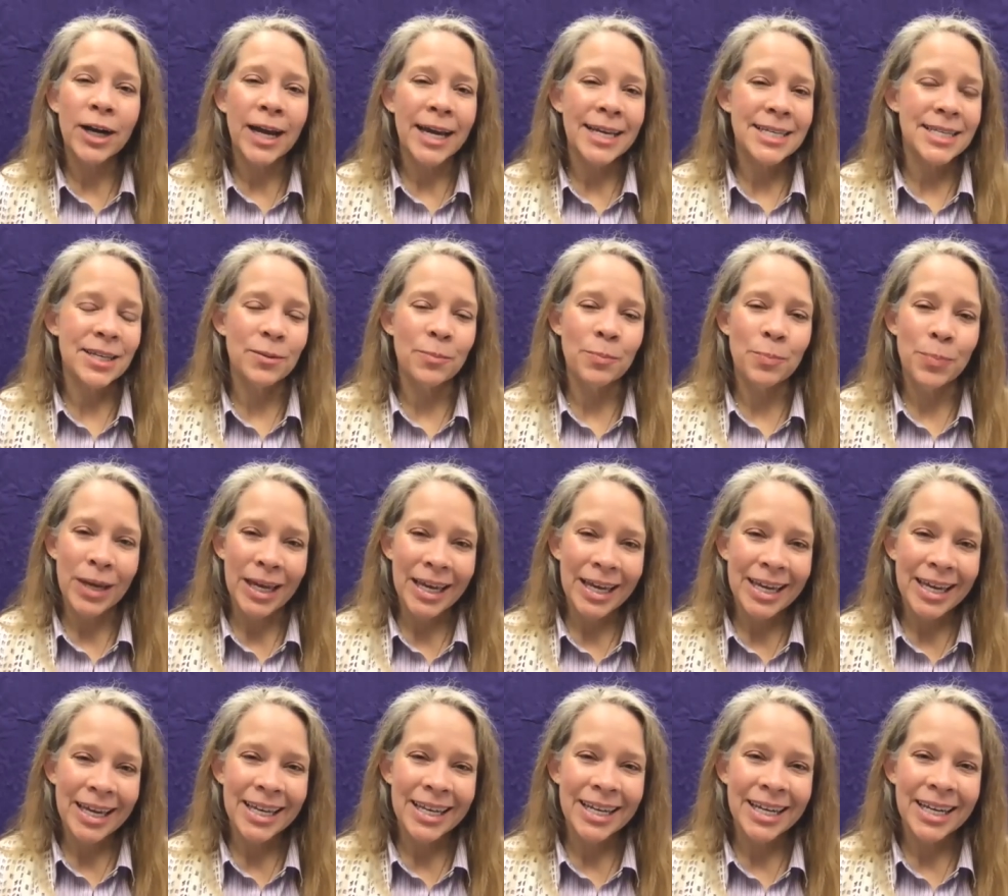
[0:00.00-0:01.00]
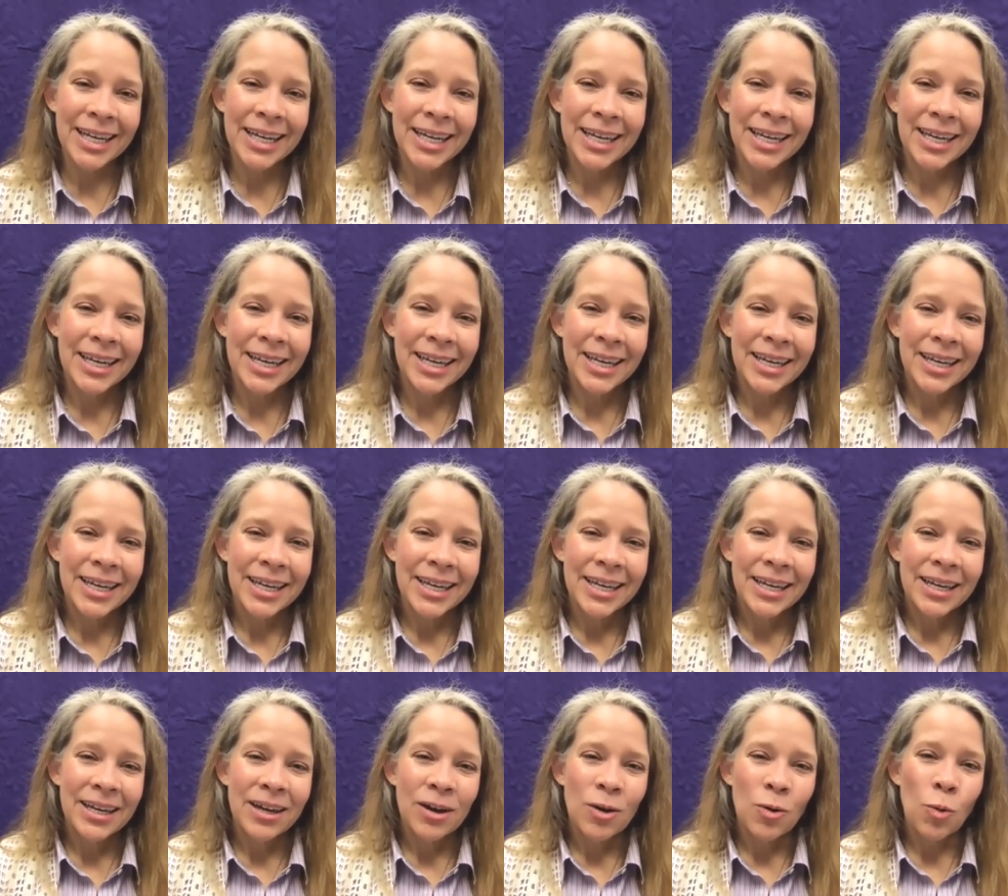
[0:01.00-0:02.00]
has there been?
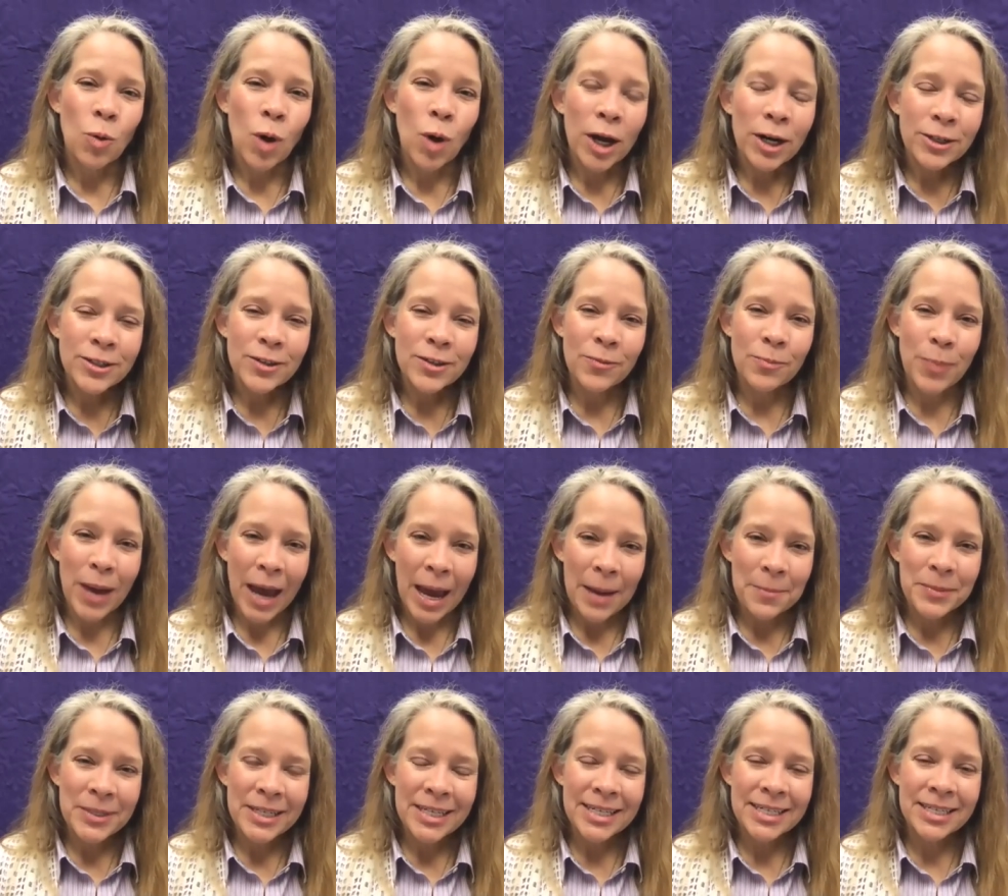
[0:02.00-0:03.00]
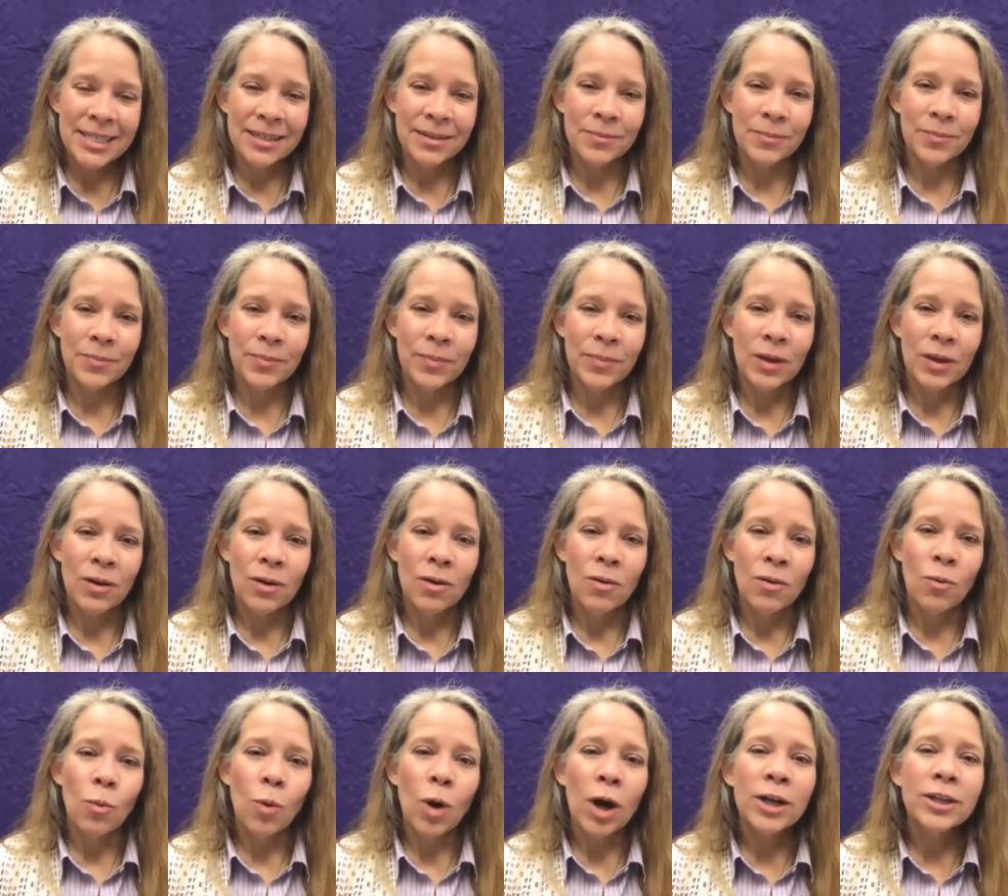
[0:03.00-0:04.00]
Waters of baptism,
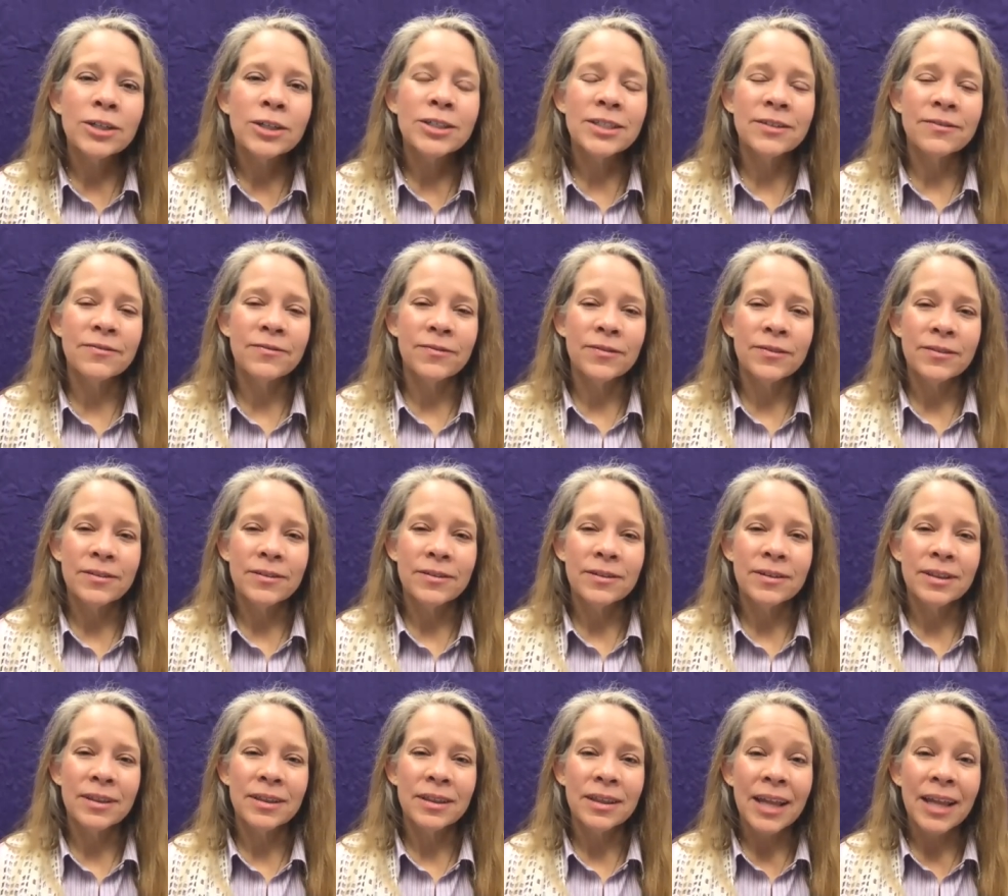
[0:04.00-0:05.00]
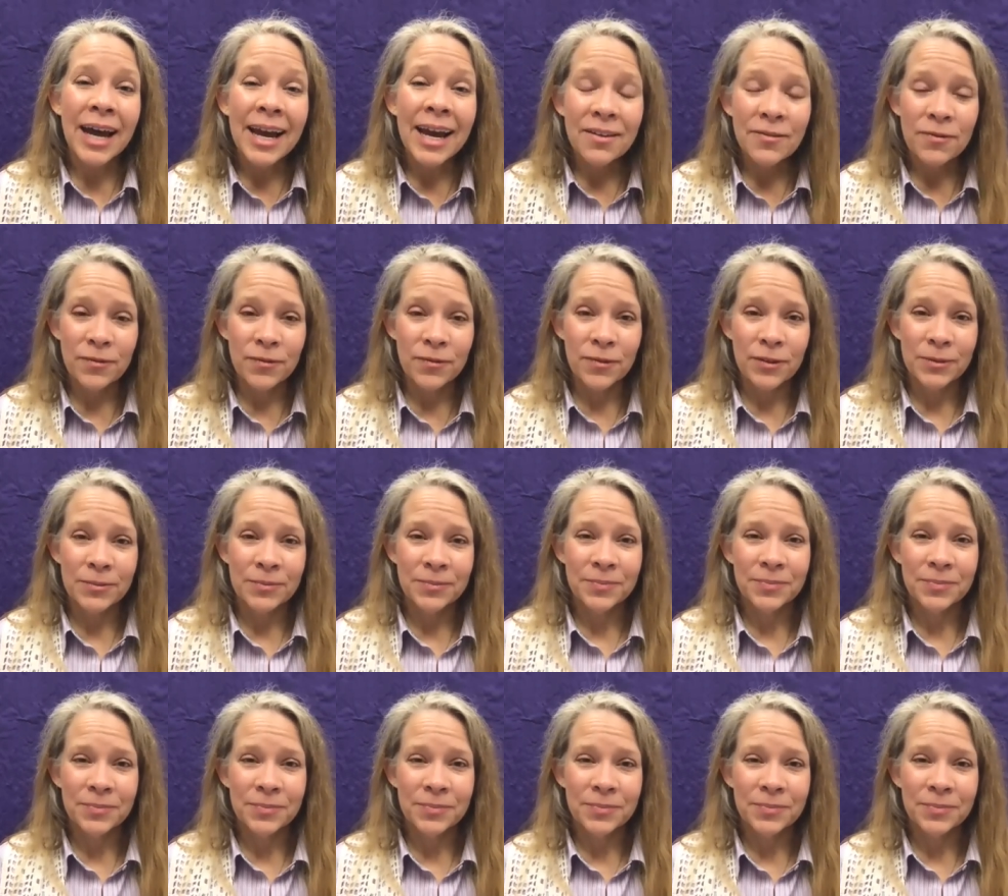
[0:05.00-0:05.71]
waters of life,